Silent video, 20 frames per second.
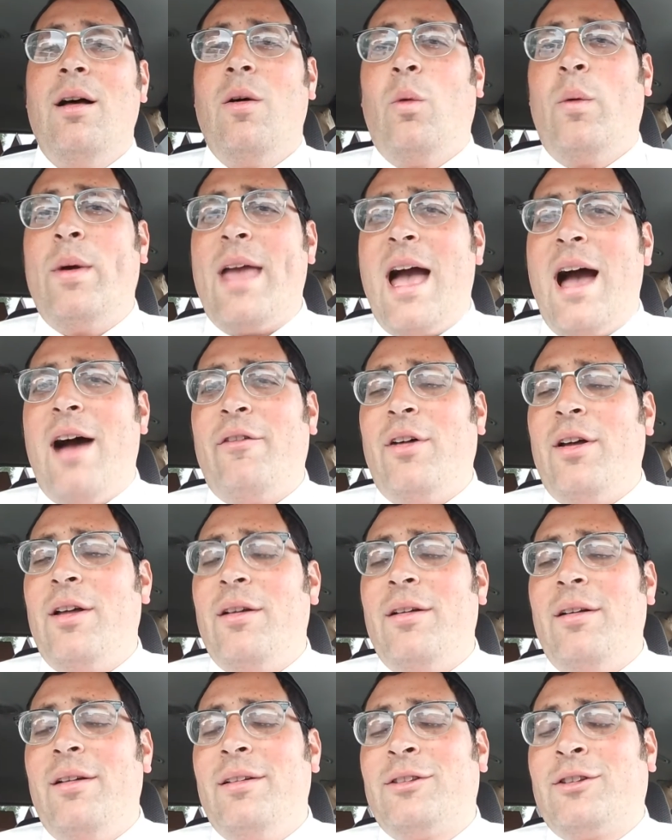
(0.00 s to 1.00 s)
We have
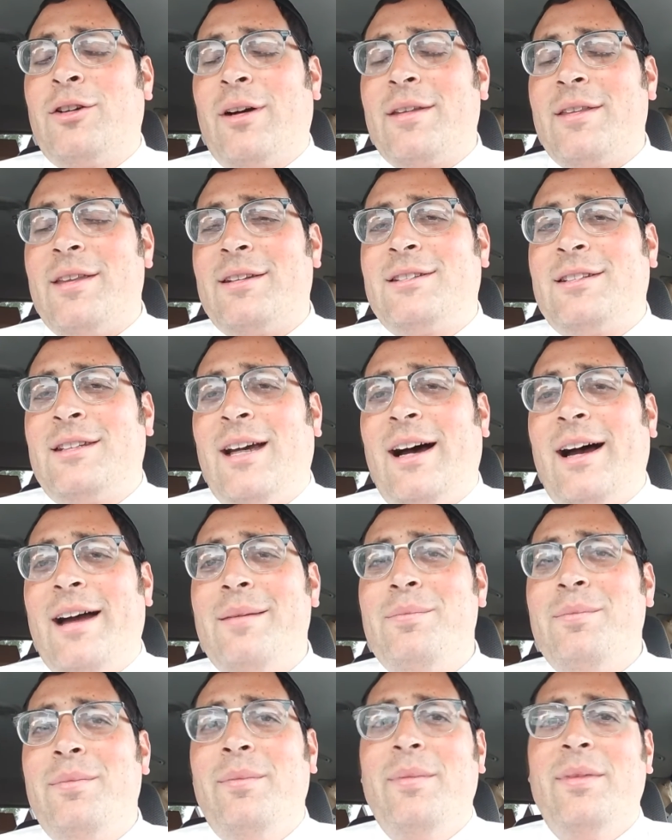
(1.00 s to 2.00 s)
during this
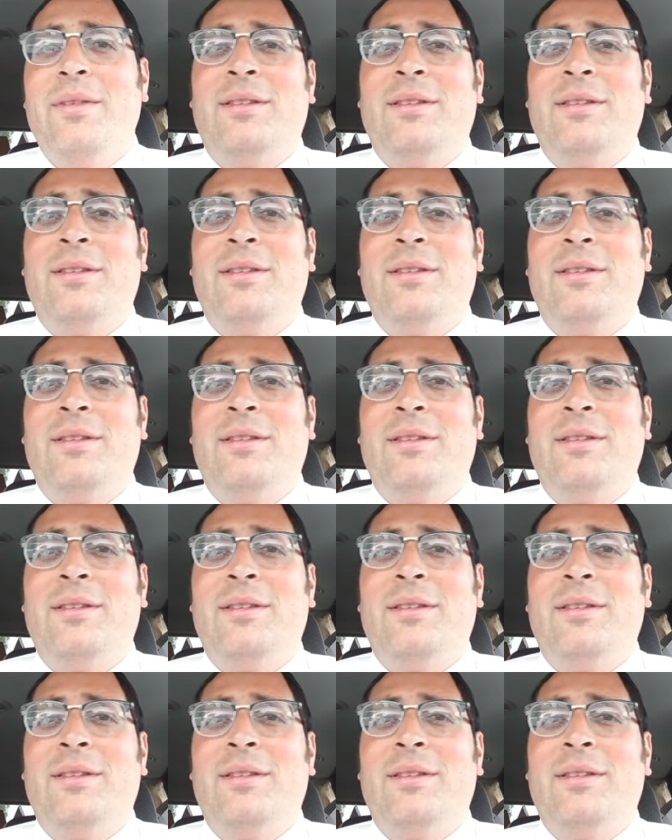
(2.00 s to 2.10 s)
time